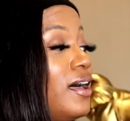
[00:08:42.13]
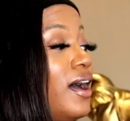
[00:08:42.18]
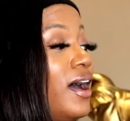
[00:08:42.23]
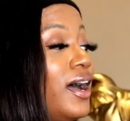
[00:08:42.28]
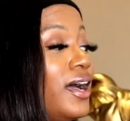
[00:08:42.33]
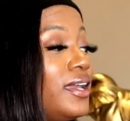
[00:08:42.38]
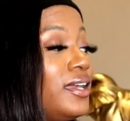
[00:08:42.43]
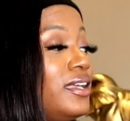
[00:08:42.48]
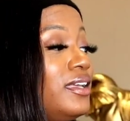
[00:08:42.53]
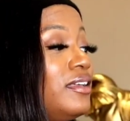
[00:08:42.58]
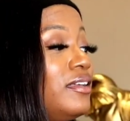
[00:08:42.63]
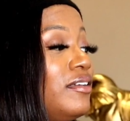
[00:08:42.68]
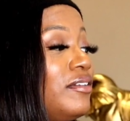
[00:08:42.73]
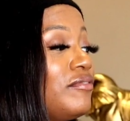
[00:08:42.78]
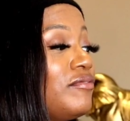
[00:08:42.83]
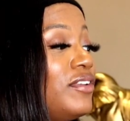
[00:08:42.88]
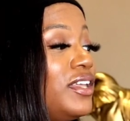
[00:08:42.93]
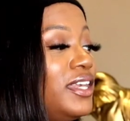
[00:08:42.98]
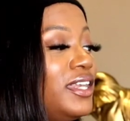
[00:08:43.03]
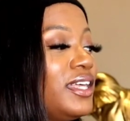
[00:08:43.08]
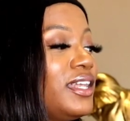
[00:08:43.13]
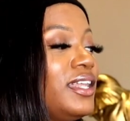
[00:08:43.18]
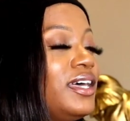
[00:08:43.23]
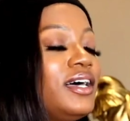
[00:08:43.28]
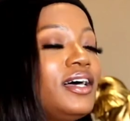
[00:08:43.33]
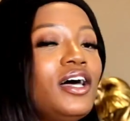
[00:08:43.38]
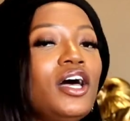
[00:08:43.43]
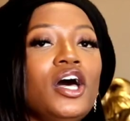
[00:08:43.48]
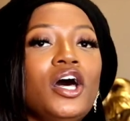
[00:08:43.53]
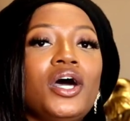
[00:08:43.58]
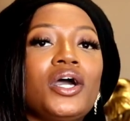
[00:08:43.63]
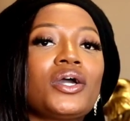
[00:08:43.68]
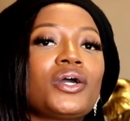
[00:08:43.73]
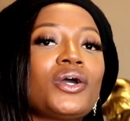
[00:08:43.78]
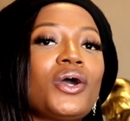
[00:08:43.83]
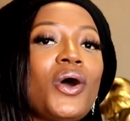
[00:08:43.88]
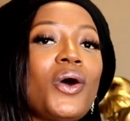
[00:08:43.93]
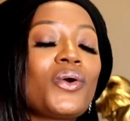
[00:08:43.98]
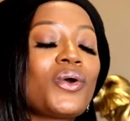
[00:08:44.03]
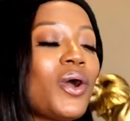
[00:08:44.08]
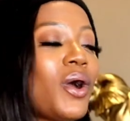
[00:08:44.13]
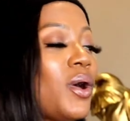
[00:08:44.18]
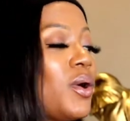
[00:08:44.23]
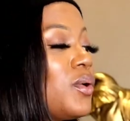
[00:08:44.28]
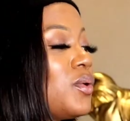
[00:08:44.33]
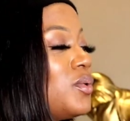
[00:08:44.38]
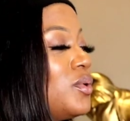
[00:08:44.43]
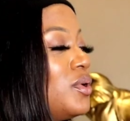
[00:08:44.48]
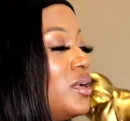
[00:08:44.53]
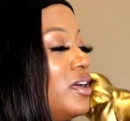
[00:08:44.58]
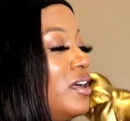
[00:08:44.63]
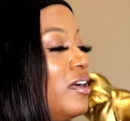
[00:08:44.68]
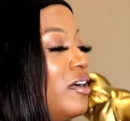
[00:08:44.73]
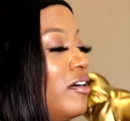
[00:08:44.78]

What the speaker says: honey, vanilla, cocoa,